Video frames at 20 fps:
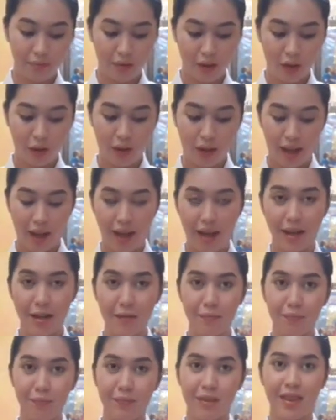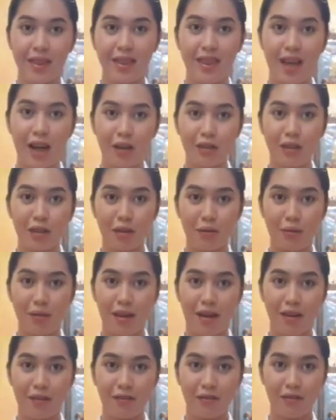okay, now that we
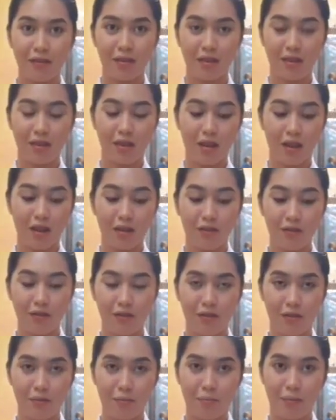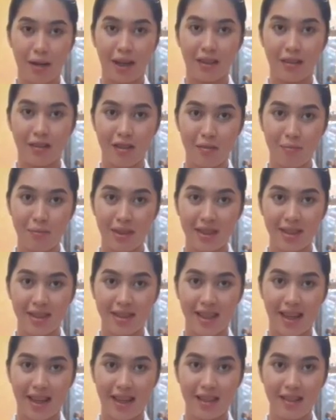have gloved my dominant
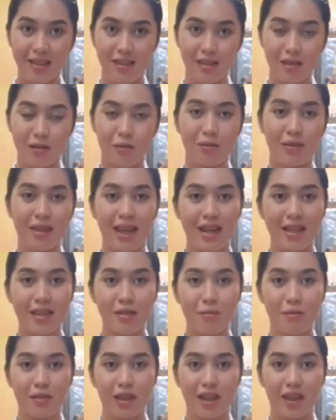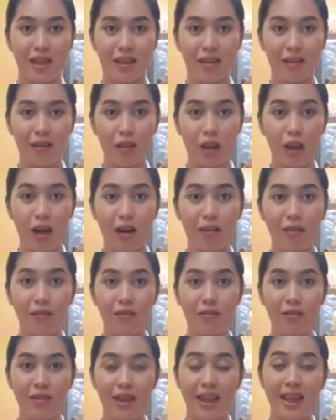hand, so next we're gonna
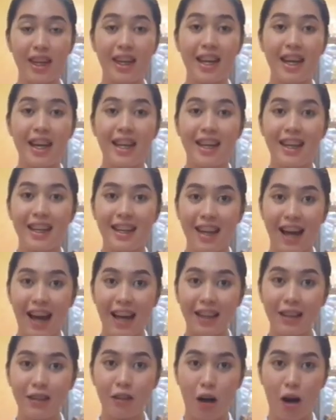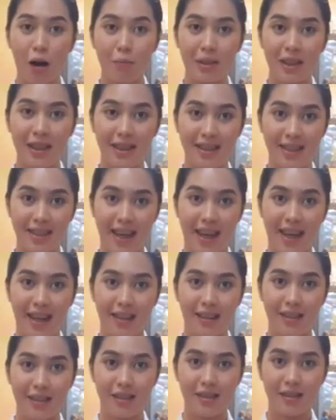glove the non-dominant
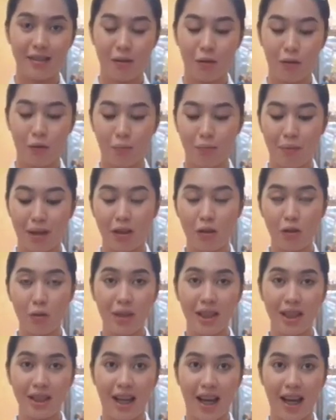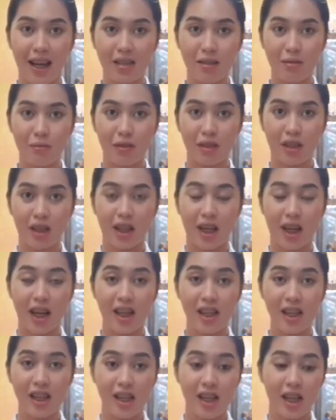hand. So by doing that, we're
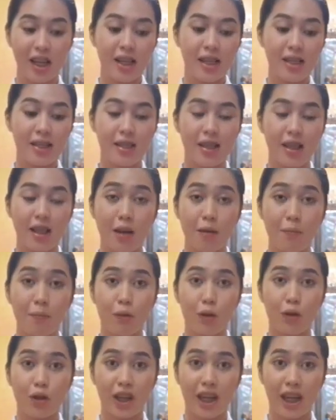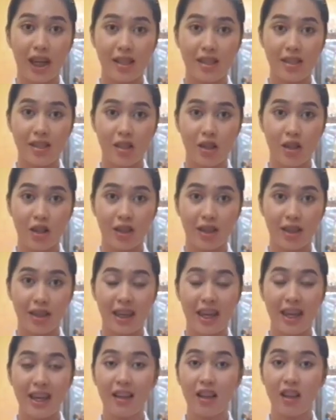gonna slip or insert
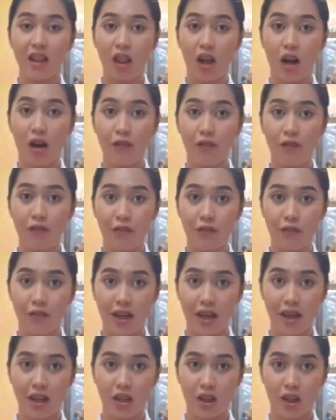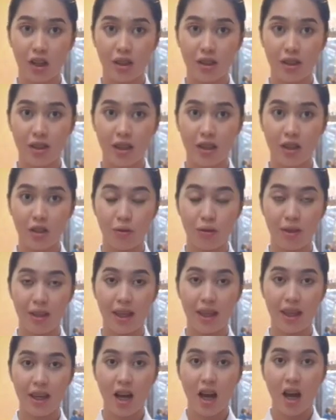the gloved fingers into
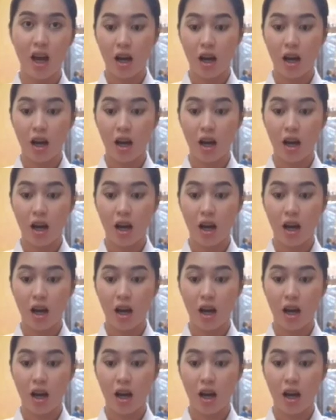the